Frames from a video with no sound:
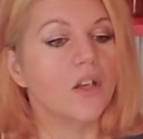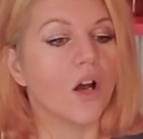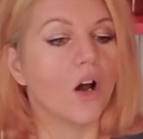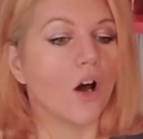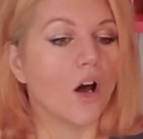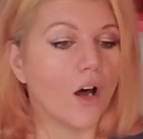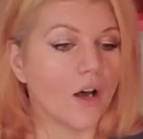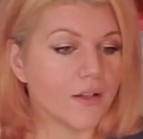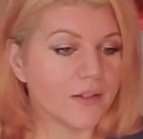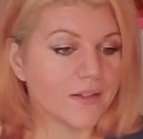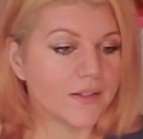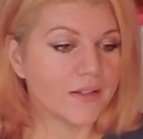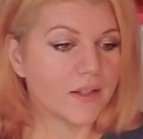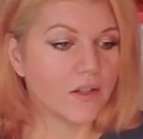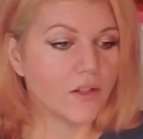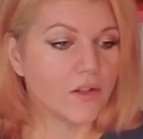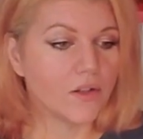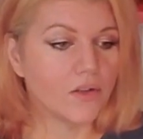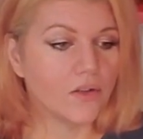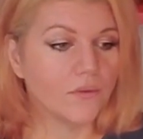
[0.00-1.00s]

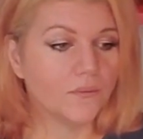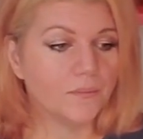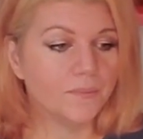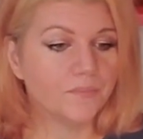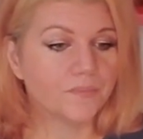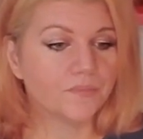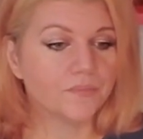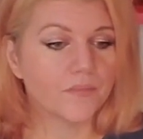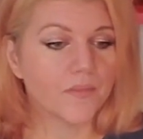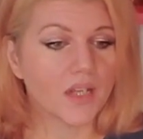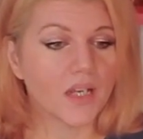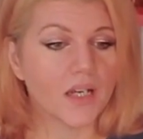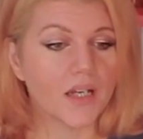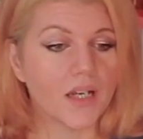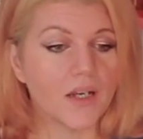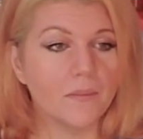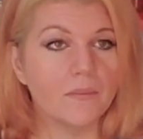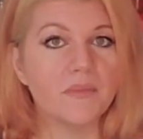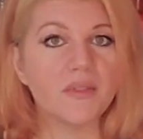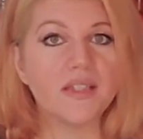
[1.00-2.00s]
Also,
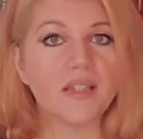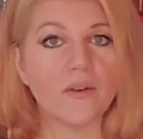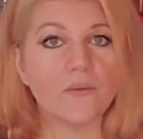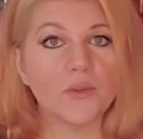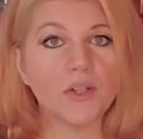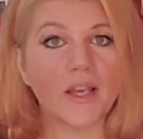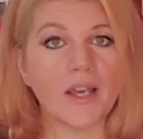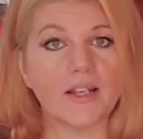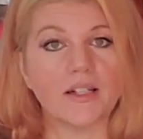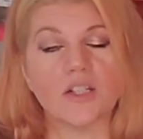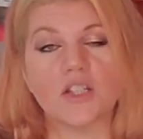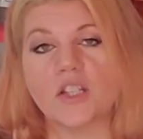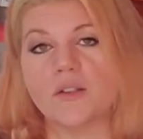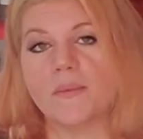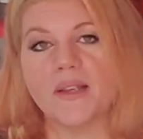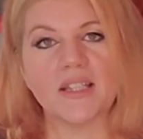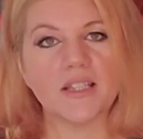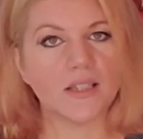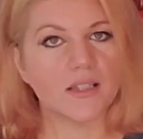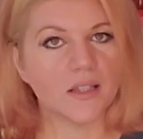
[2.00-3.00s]
um, deviled eggs. She
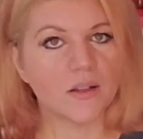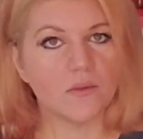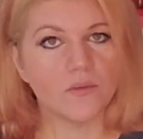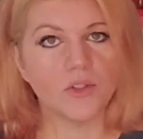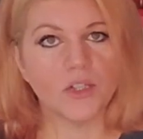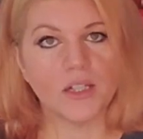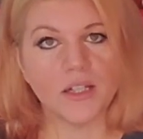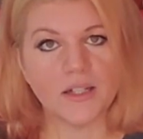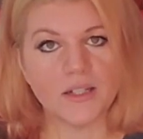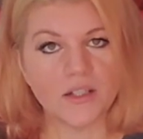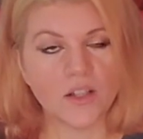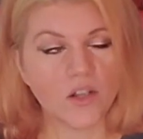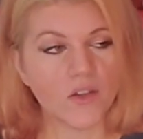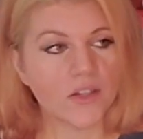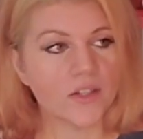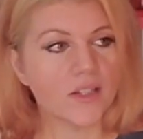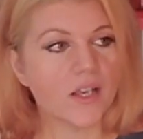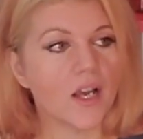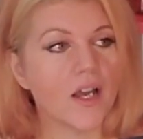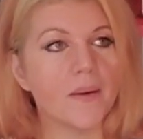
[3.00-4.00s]
makes deviled eggs all the
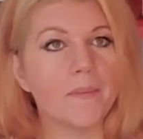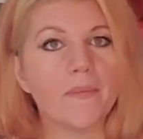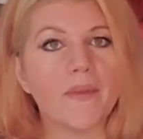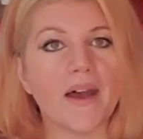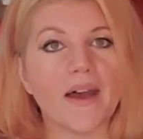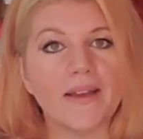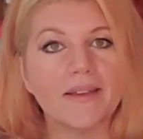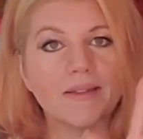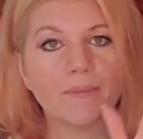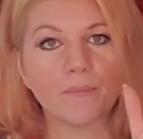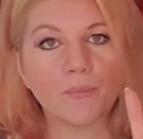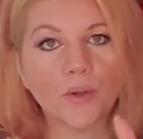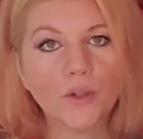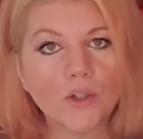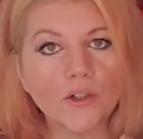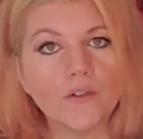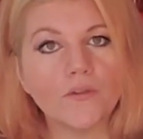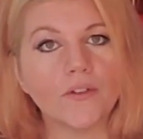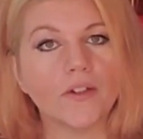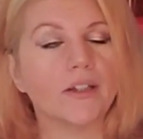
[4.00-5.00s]
time. That is
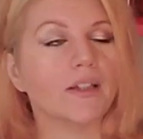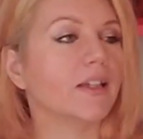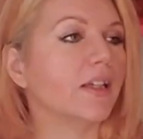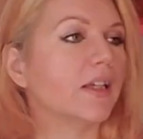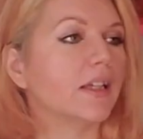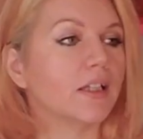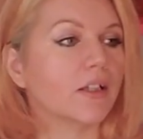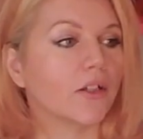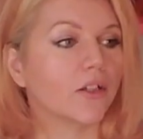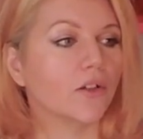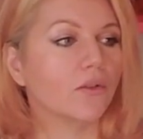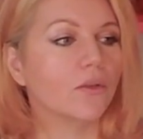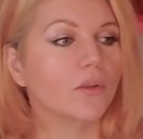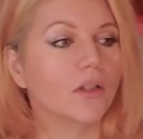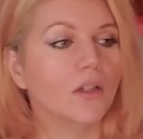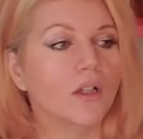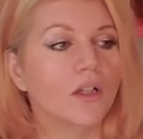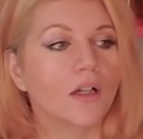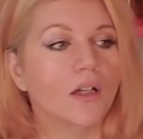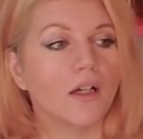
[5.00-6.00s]
perfect keto.
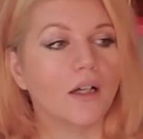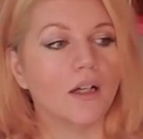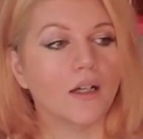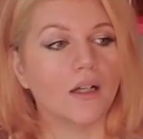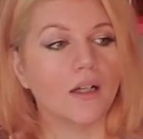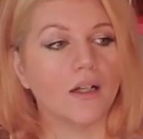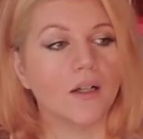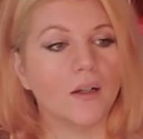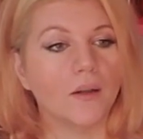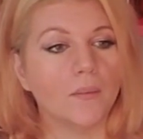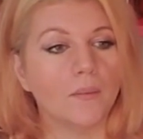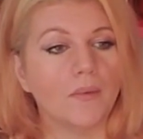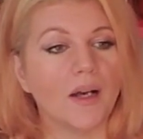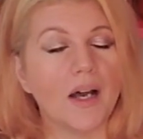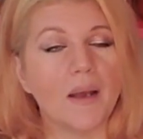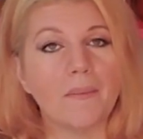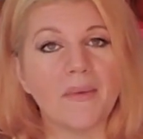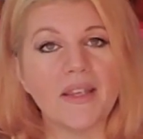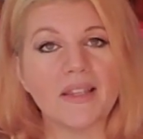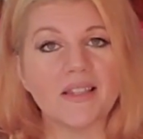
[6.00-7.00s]
Um,
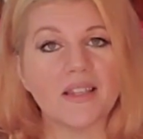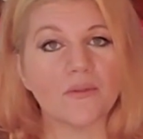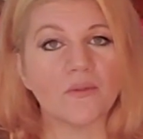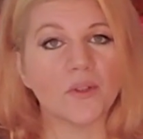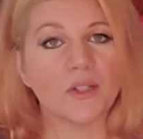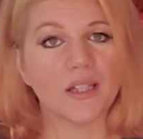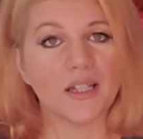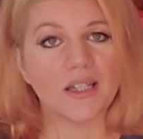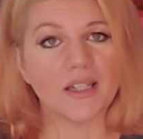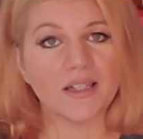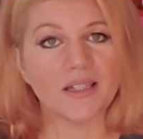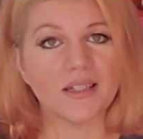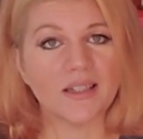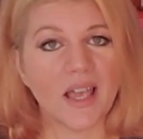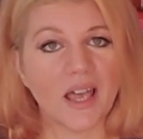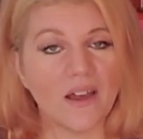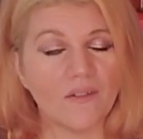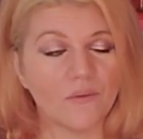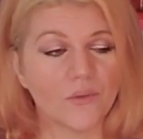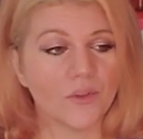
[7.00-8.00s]
I make deviled eggs
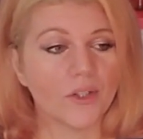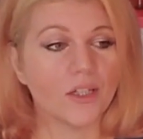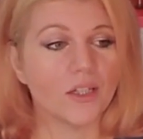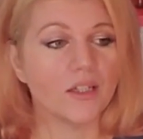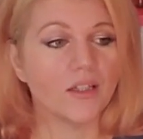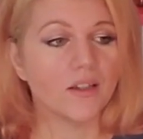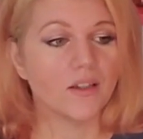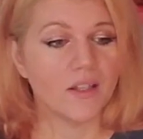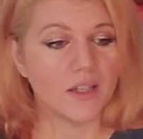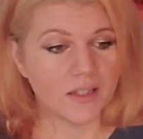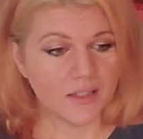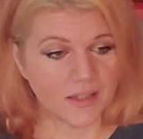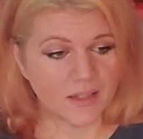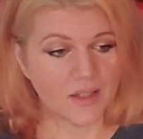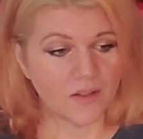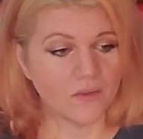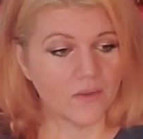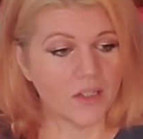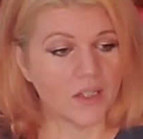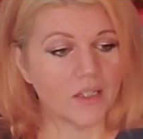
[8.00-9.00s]
every
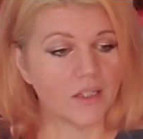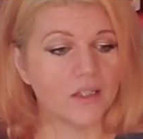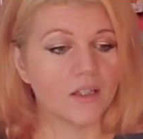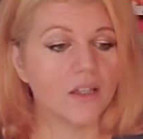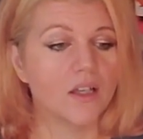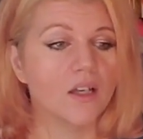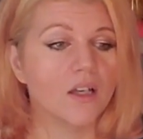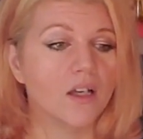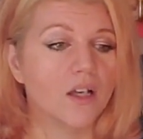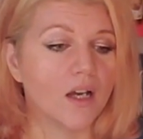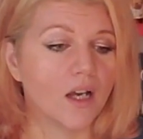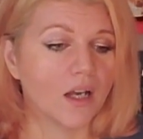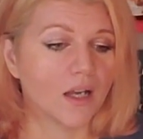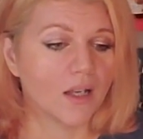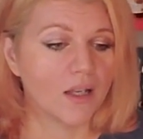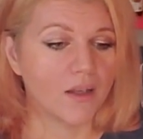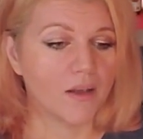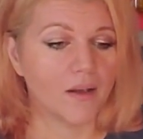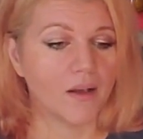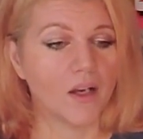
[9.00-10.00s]
Thanksgiving.
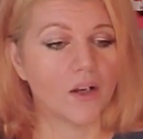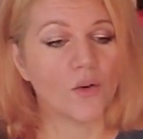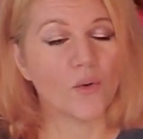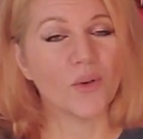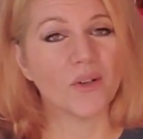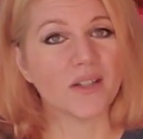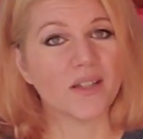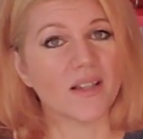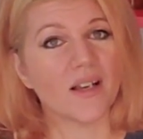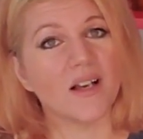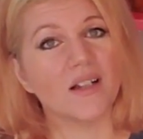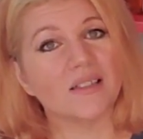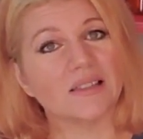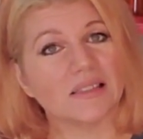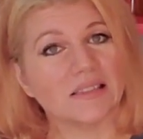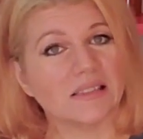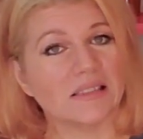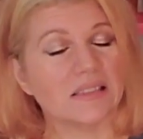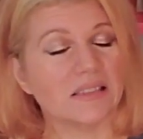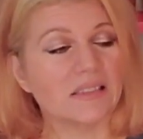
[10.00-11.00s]
Uh, of course,
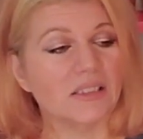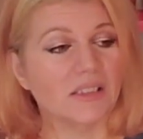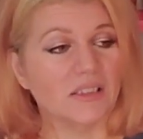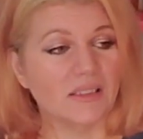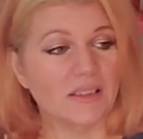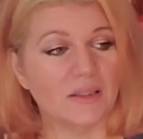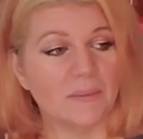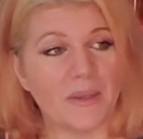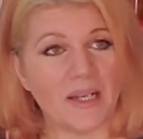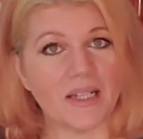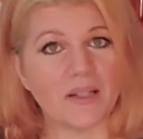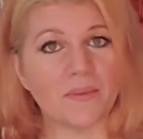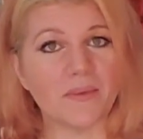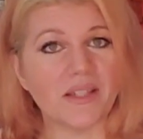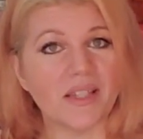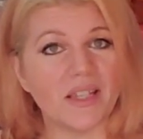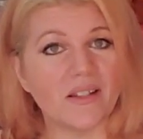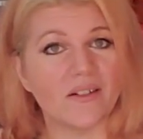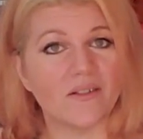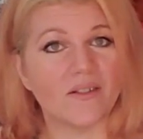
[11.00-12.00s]
mashed
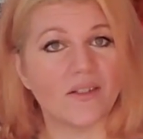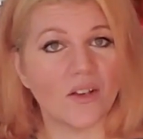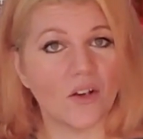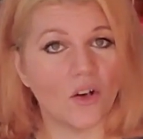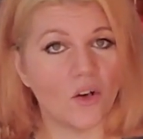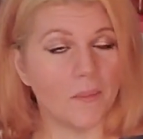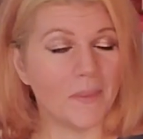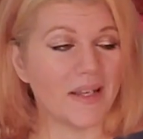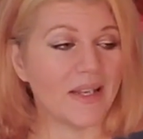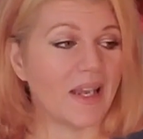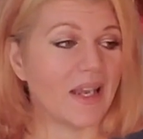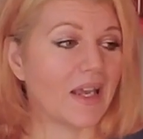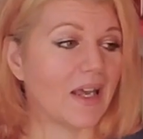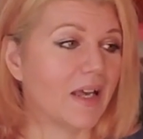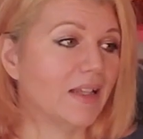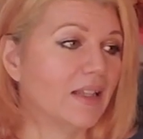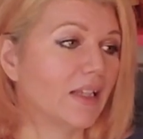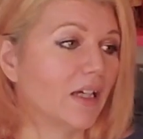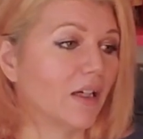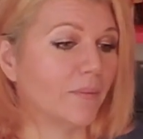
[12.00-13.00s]
potatoes are all my
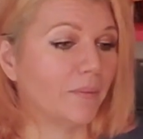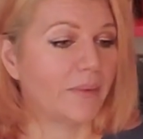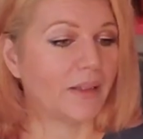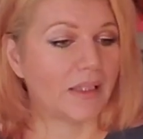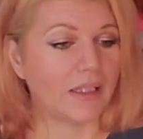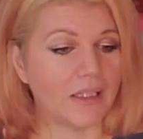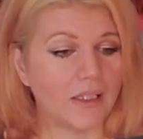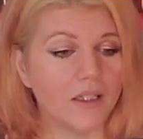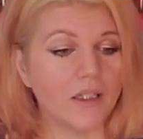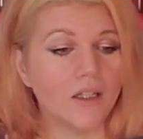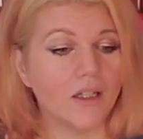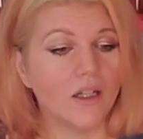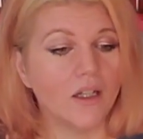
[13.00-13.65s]
dad, not me.